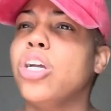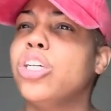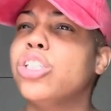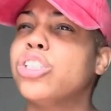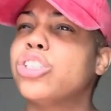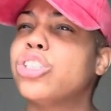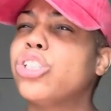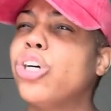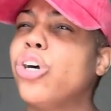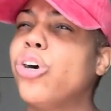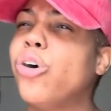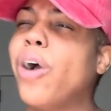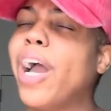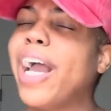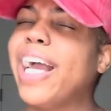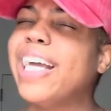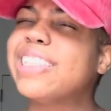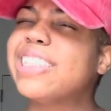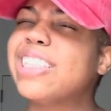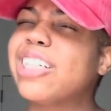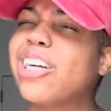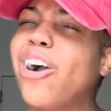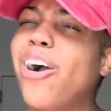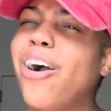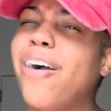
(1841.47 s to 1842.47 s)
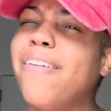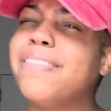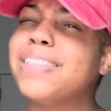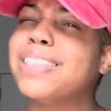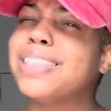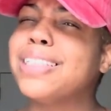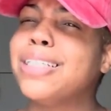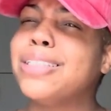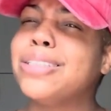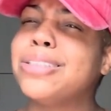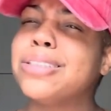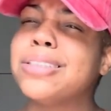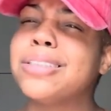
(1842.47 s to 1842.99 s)
So as the
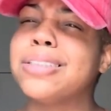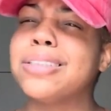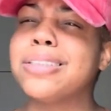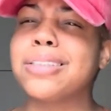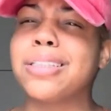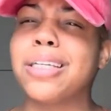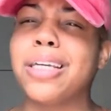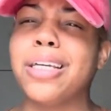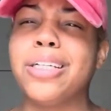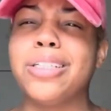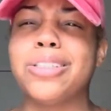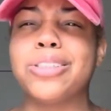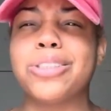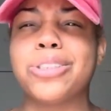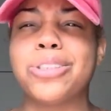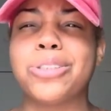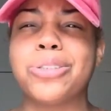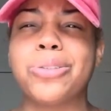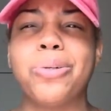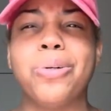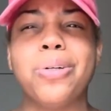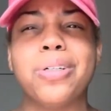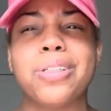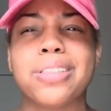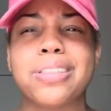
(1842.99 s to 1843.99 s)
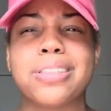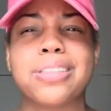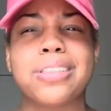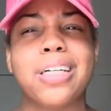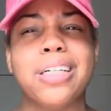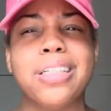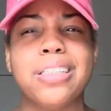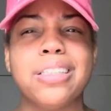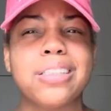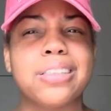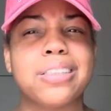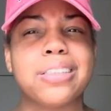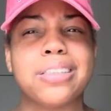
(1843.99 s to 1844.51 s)
conversations is getting shorter,
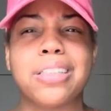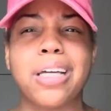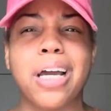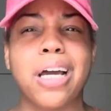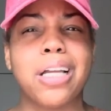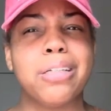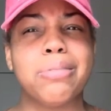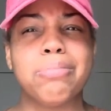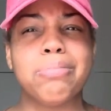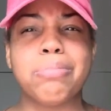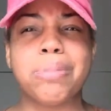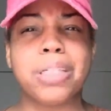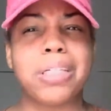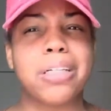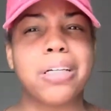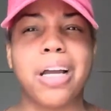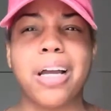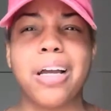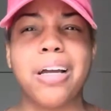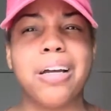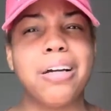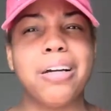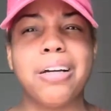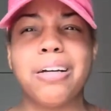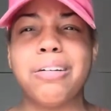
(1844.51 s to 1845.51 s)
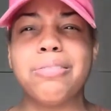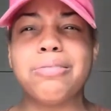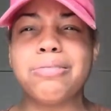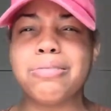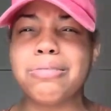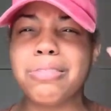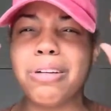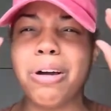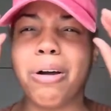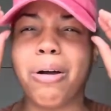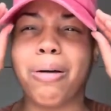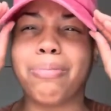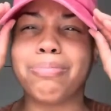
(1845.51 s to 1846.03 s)
something is telling me, I don't
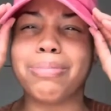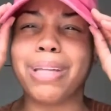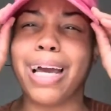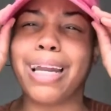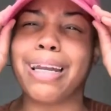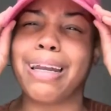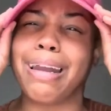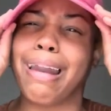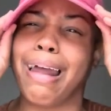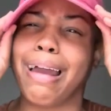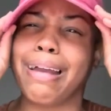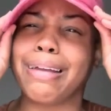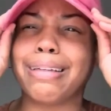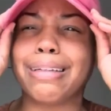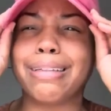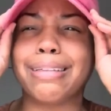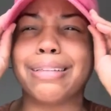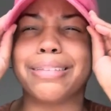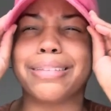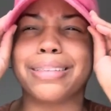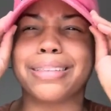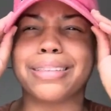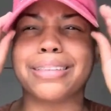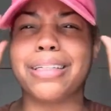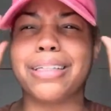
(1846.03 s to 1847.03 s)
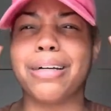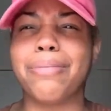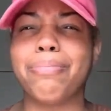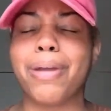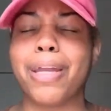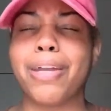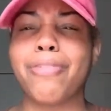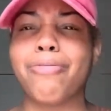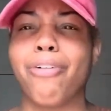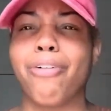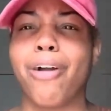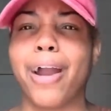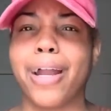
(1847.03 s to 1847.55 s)
know, I'm not liking this. Something
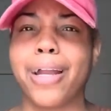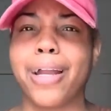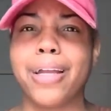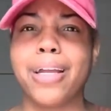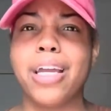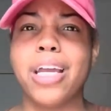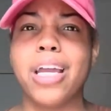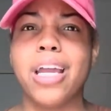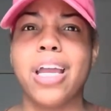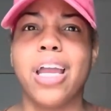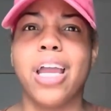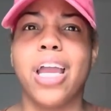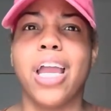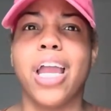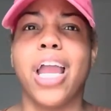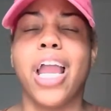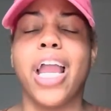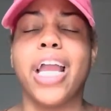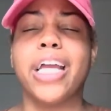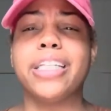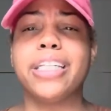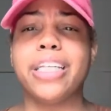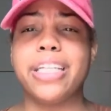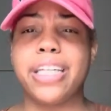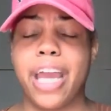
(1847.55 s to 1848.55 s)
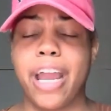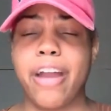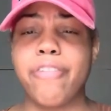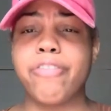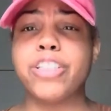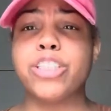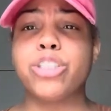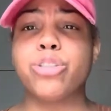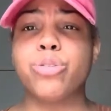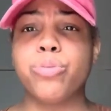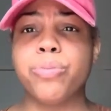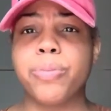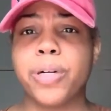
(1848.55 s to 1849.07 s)
ain't right. And then
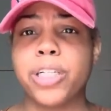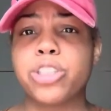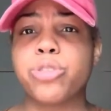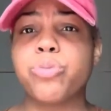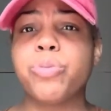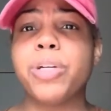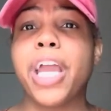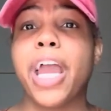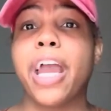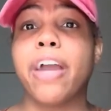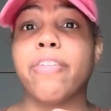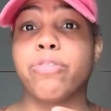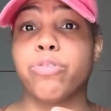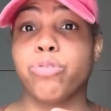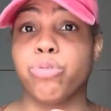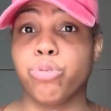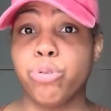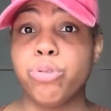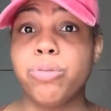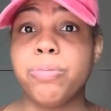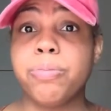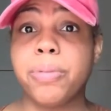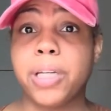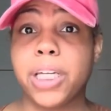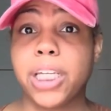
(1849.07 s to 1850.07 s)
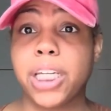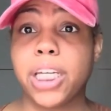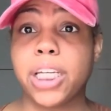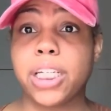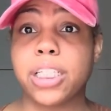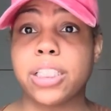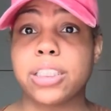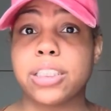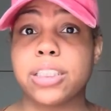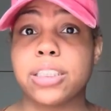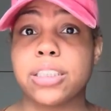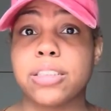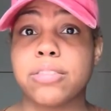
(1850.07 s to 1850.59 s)
every 2 months we have group
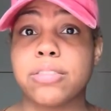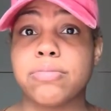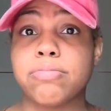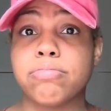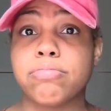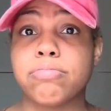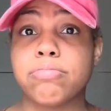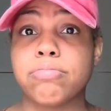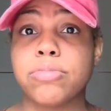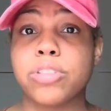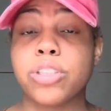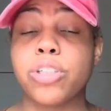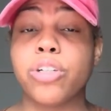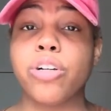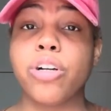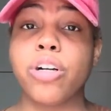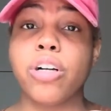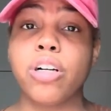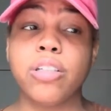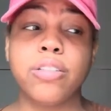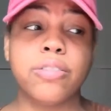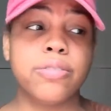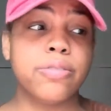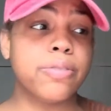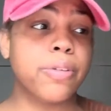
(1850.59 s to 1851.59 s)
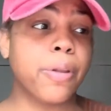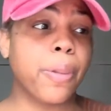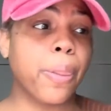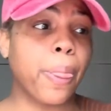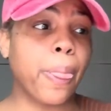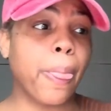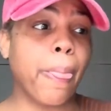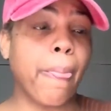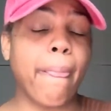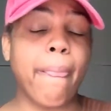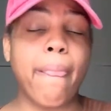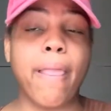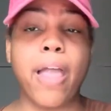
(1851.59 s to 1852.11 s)
meetings. Girl,
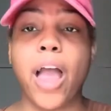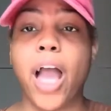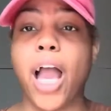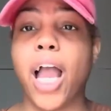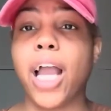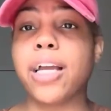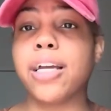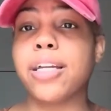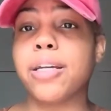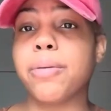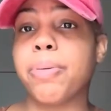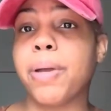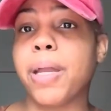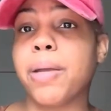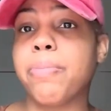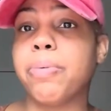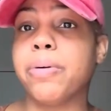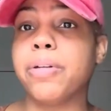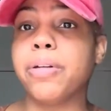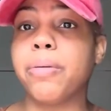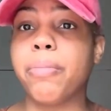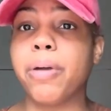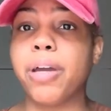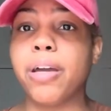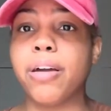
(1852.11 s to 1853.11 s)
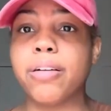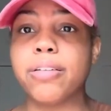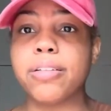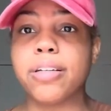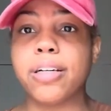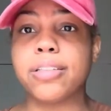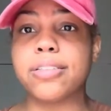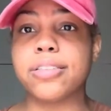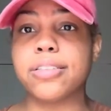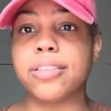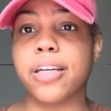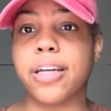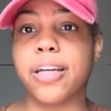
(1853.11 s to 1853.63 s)
I got a paper in the mail the
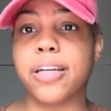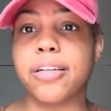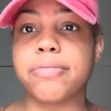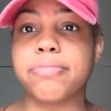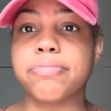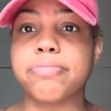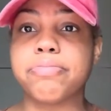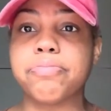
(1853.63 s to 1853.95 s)
other day.